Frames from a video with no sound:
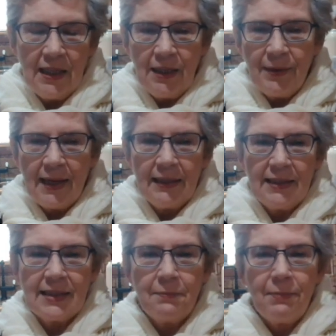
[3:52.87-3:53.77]
Anyway,
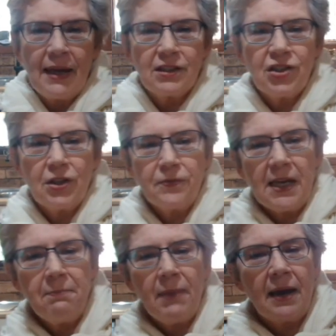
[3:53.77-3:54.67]
let's get back to
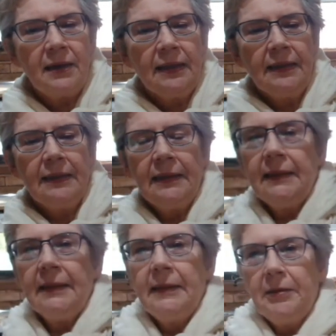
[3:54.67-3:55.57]
Shelftember.
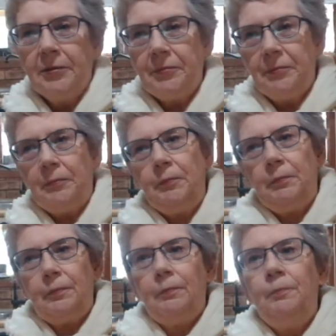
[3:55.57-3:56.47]

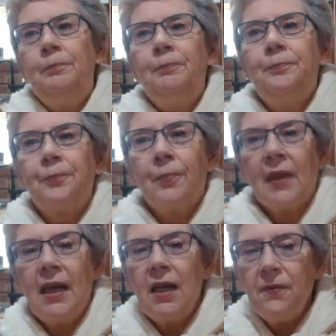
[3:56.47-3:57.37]

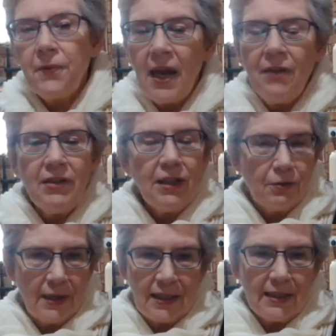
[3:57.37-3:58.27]
If you have an
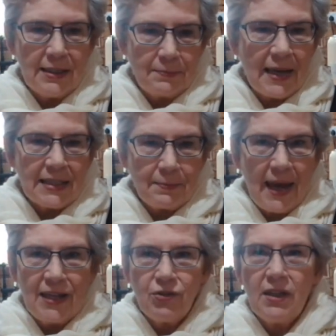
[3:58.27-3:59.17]
ingredients-based
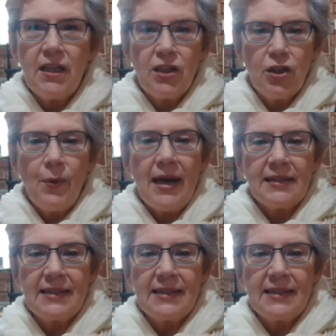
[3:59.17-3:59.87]
pantry, you are